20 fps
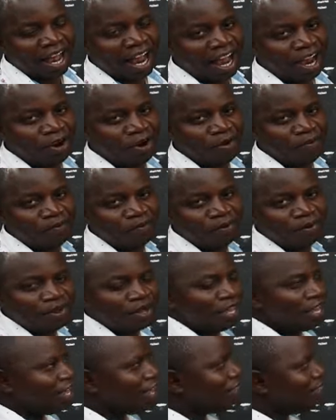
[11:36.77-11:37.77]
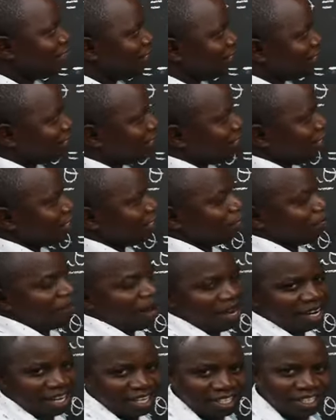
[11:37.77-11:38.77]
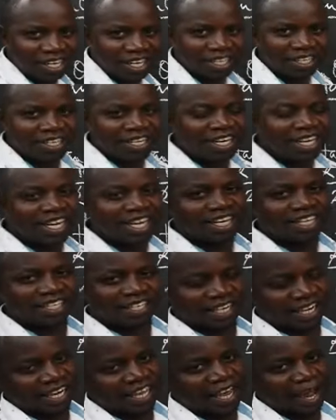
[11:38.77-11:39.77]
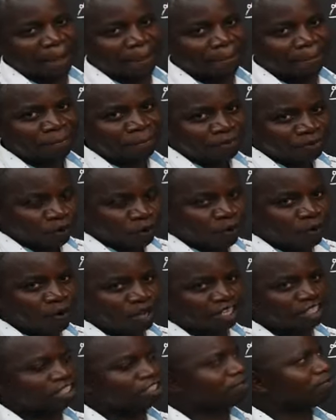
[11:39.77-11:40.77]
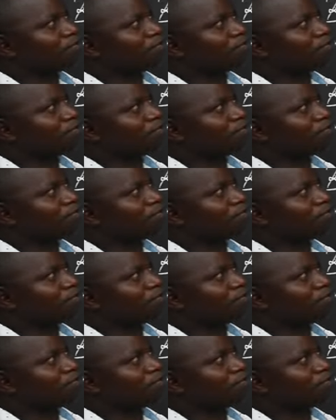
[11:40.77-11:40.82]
I hope this explanation is clear. Once